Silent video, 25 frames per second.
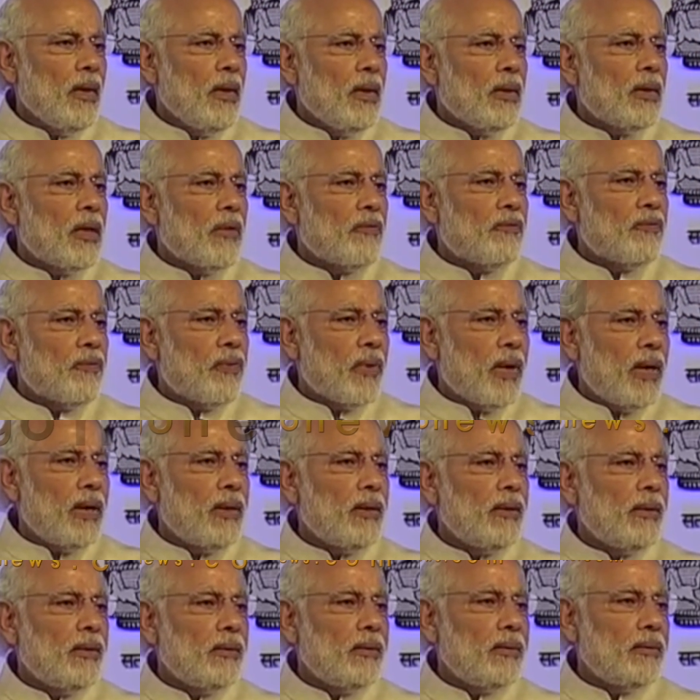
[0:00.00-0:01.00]
The
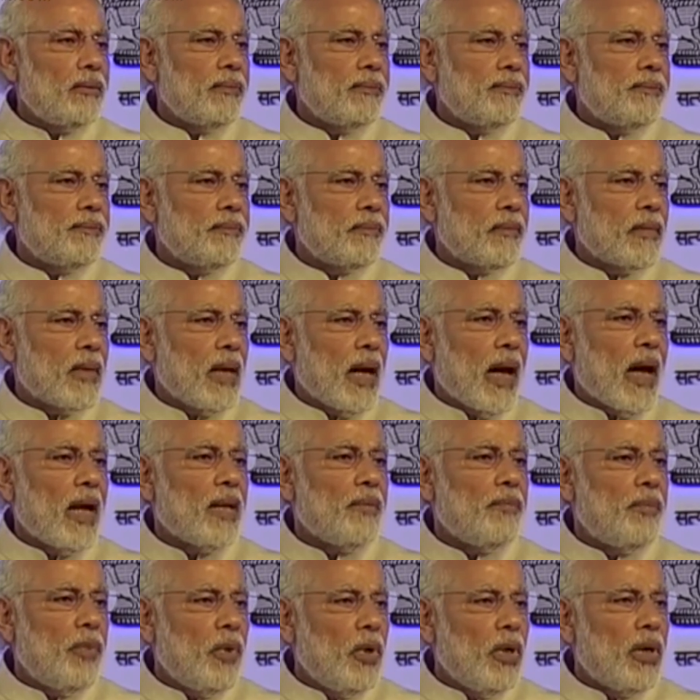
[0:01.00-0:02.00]
fund has
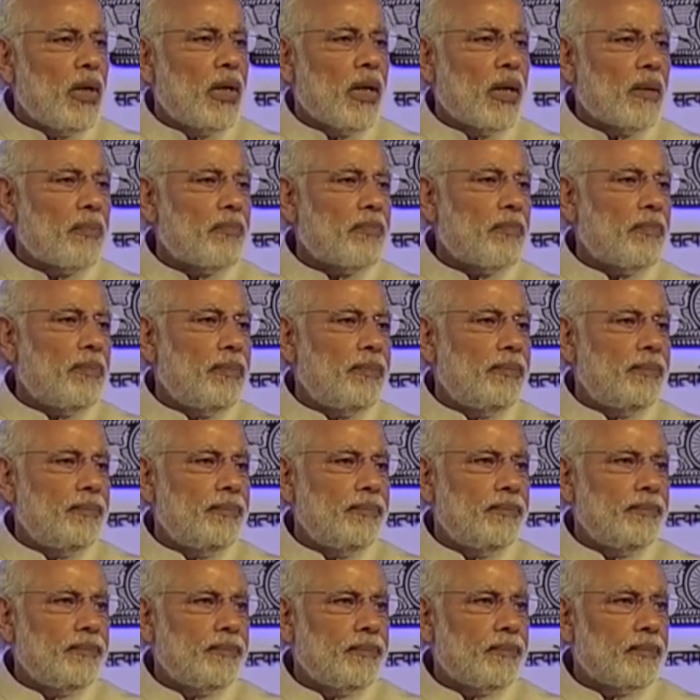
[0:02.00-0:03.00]
built up
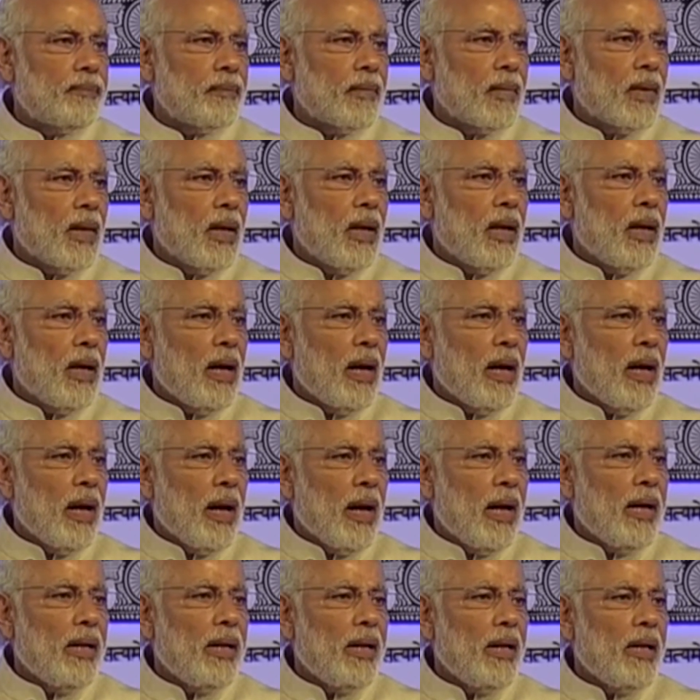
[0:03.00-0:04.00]

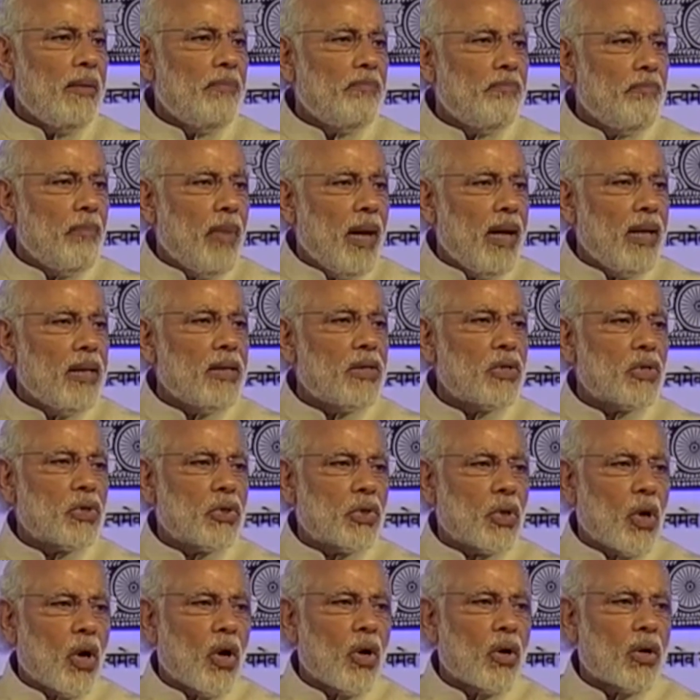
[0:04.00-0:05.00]
an immense
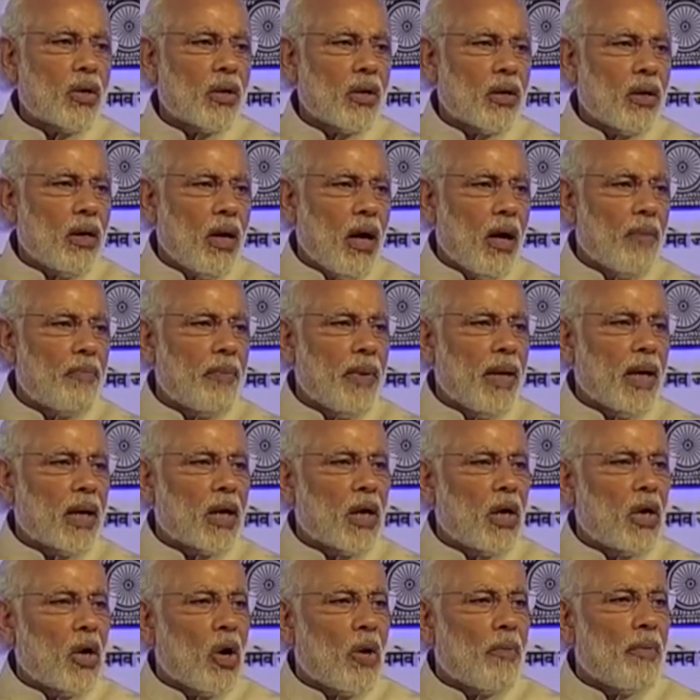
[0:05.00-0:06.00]
stock of
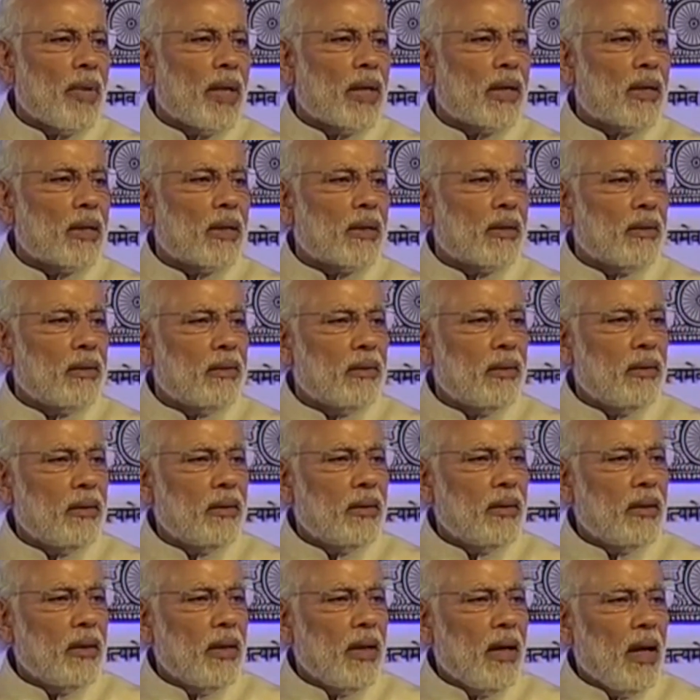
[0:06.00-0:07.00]
economic
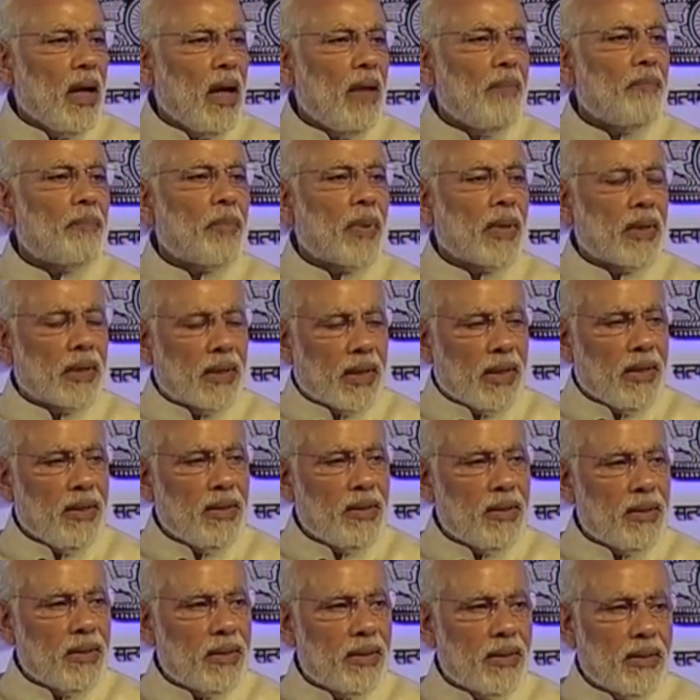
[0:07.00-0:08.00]

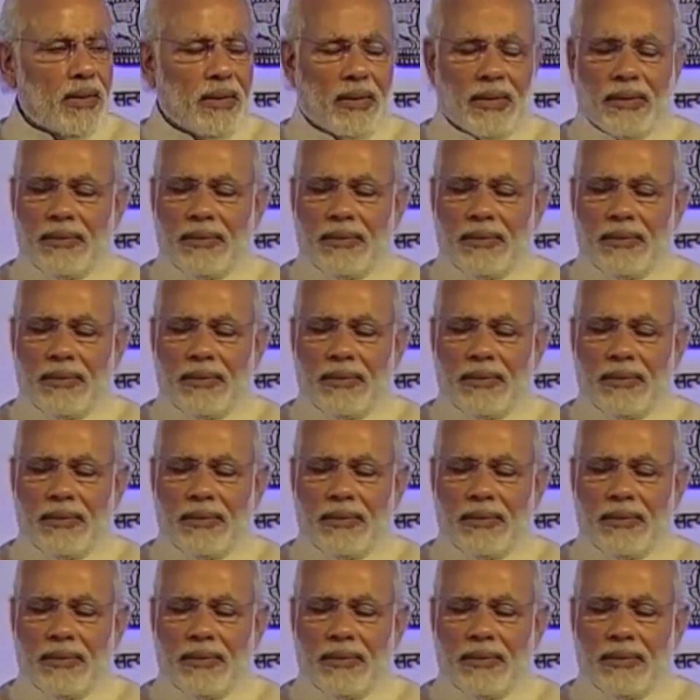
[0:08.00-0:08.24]
expertise.